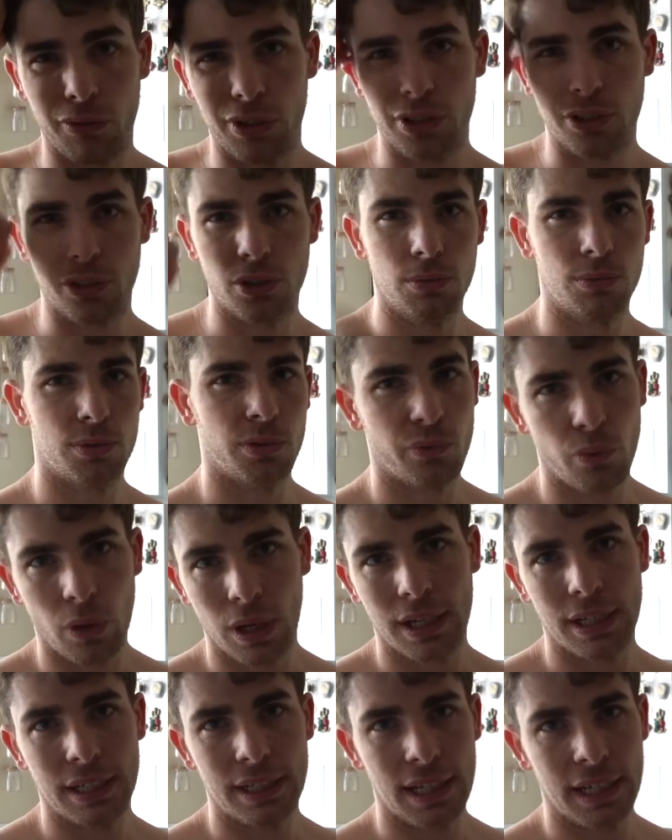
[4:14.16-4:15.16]
scoops of
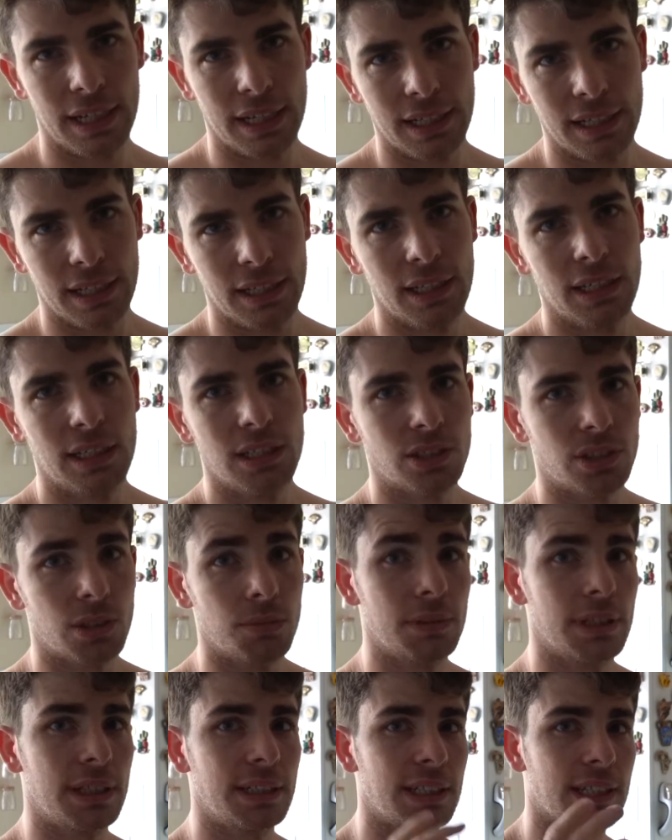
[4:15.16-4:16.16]
whey a day. Some
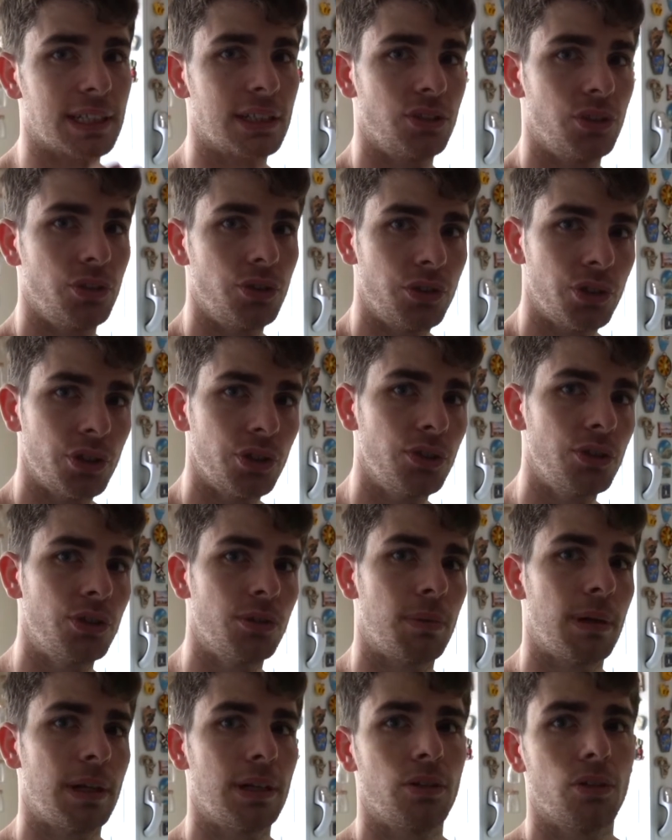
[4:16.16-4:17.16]
days I can do 2
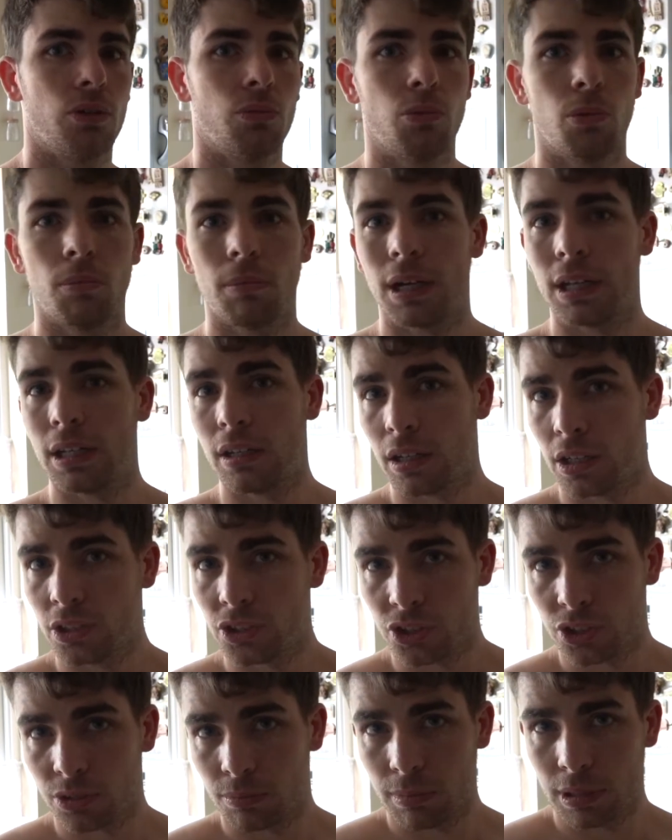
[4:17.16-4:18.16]
depending on what my
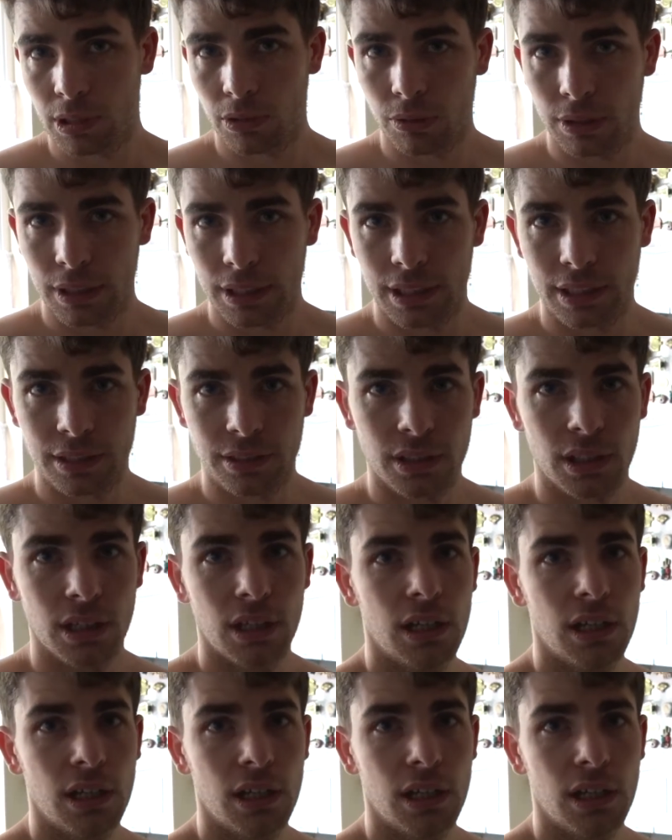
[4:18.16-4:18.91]
lunch meal is.